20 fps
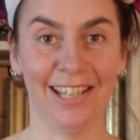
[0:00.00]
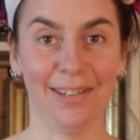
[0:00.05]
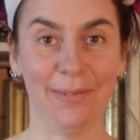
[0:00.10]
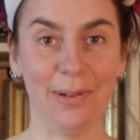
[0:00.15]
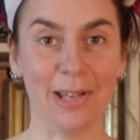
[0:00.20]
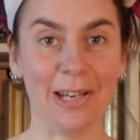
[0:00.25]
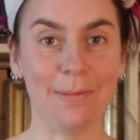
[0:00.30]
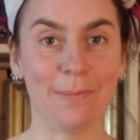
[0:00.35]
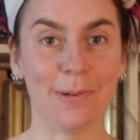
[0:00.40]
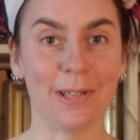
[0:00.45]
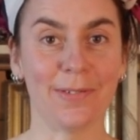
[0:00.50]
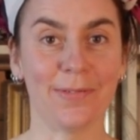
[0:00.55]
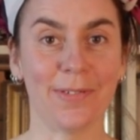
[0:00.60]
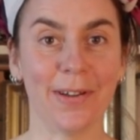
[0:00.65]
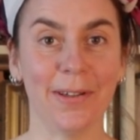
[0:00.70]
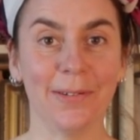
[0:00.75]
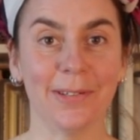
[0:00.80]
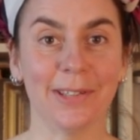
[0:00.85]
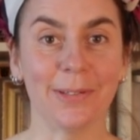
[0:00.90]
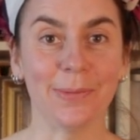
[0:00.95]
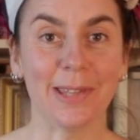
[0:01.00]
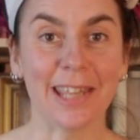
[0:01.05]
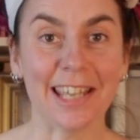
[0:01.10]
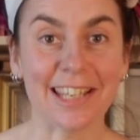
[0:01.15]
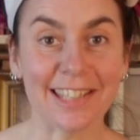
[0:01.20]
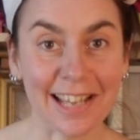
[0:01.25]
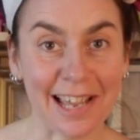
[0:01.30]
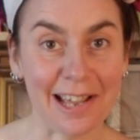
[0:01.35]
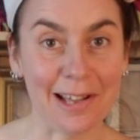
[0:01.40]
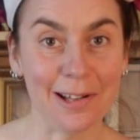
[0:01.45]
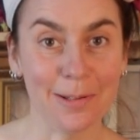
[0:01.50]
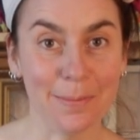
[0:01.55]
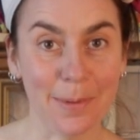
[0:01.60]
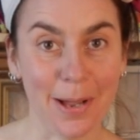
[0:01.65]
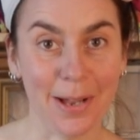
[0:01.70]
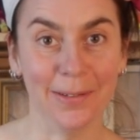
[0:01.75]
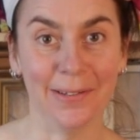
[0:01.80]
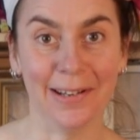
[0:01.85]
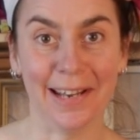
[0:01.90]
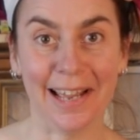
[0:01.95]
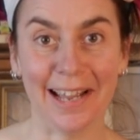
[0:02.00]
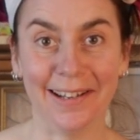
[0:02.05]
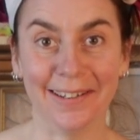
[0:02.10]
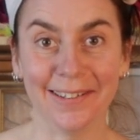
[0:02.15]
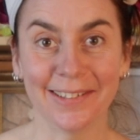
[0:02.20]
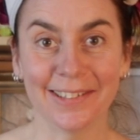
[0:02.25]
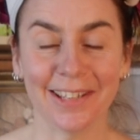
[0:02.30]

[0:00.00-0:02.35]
You're going to put the focus with your tailbone now,